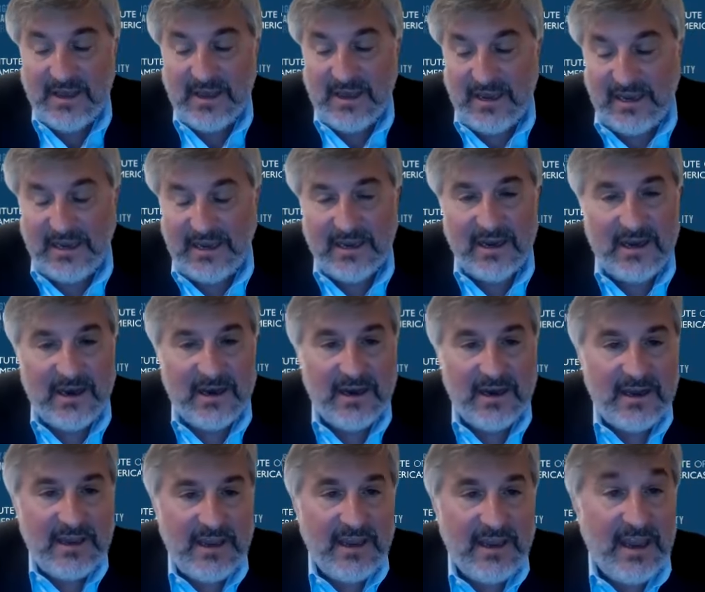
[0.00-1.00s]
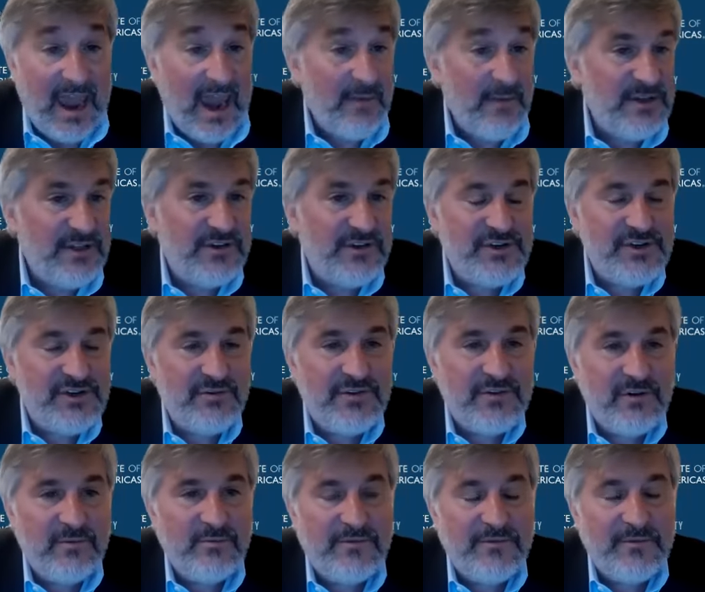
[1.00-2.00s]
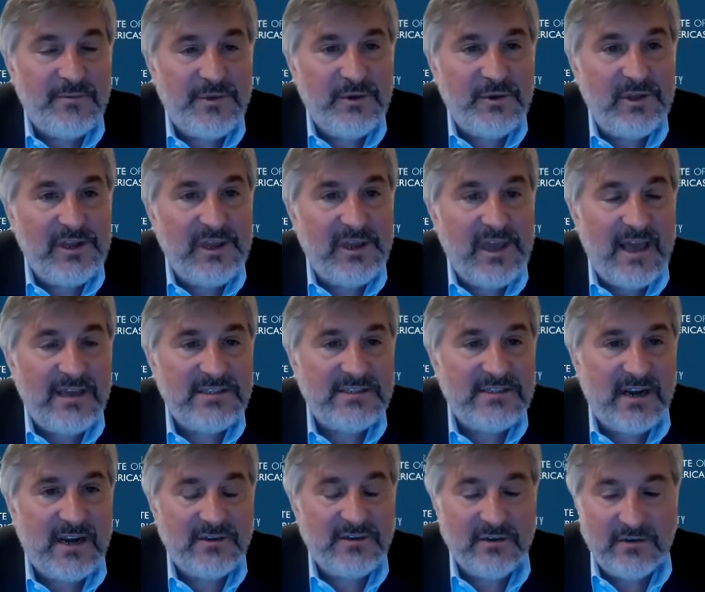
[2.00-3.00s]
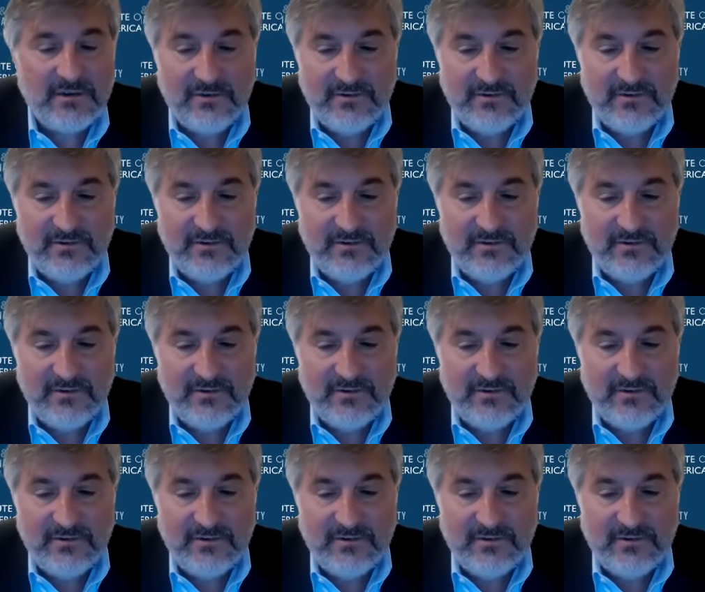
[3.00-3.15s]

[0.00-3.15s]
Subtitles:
He came into geothermal from the oil and gas sector.